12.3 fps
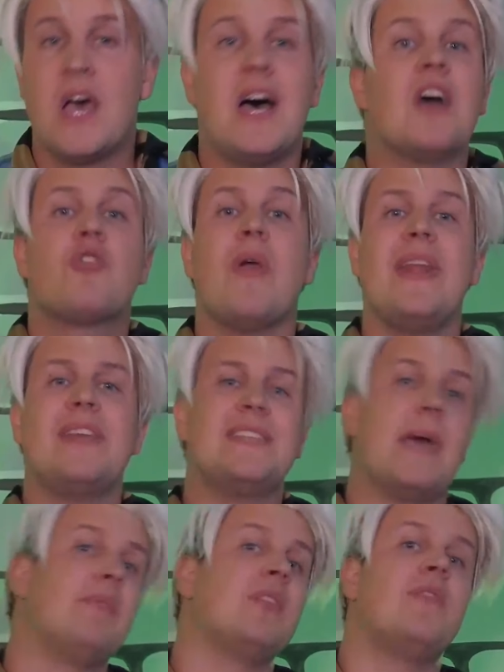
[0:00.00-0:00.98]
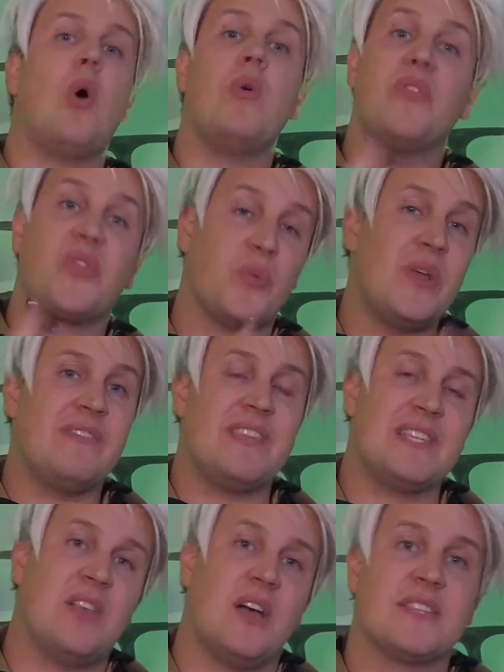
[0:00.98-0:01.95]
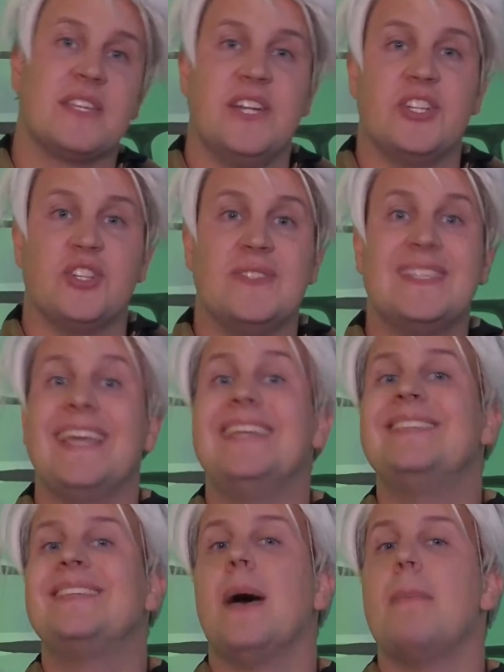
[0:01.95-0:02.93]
A great example of all three of these loss conditions is